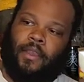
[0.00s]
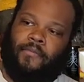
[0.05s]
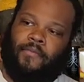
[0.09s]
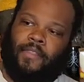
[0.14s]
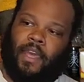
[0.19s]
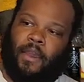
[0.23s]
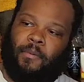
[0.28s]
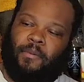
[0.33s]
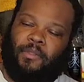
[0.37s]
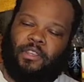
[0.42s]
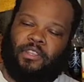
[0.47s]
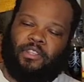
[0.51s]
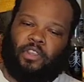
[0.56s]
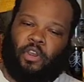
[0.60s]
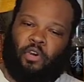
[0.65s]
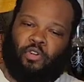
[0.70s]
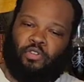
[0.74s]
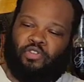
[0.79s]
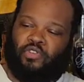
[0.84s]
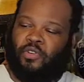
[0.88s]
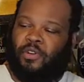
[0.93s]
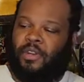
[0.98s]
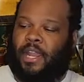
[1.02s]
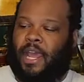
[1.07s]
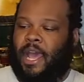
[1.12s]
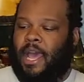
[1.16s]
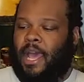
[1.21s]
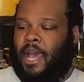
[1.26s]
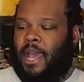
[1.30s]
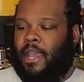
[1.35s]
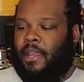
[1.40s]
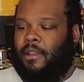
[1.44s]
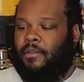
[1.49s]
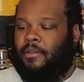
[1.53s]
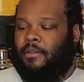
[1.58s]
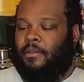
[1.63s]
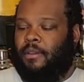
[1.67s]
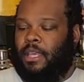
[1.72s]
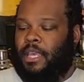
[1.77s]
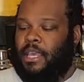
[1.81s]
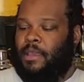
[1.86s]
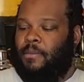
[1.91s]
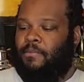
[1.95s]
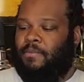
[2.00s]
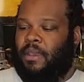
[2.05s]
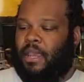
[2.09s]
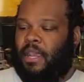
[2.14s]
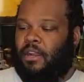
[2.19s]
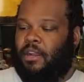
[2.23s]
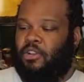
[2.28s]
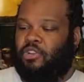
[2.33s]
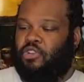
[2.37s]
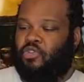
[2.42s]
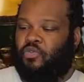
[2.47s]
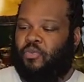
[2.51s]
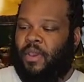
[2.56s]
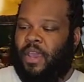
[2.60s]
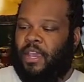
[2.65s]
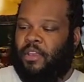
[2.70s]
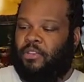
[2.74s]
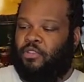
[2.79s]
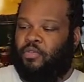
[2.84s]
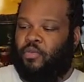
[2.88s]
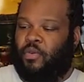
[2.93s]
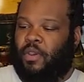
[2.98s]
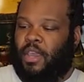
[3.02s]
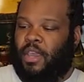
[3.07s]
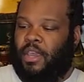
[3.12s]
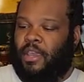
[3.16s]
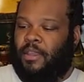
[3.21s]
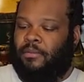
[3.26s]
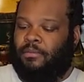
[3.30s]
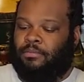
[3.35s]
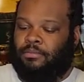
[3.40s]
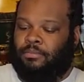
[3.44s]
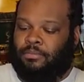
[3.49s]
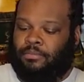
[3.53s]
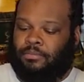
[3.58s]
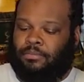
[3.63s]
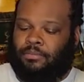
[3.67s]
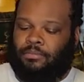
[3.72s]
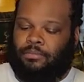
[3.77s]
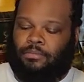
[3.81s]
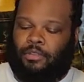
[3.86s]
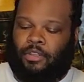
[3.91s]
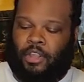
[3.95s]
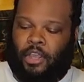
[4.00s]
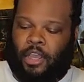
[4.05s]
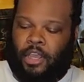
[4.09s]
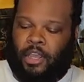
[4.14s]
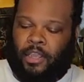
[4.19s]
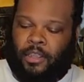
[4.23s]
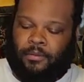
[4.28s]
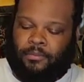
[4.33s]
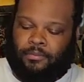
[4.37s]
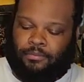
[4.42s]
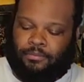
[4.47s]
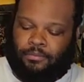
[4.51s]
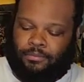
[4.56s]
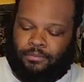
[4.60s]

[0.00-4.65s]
Now with this Ultra 9, it being a direct thread, the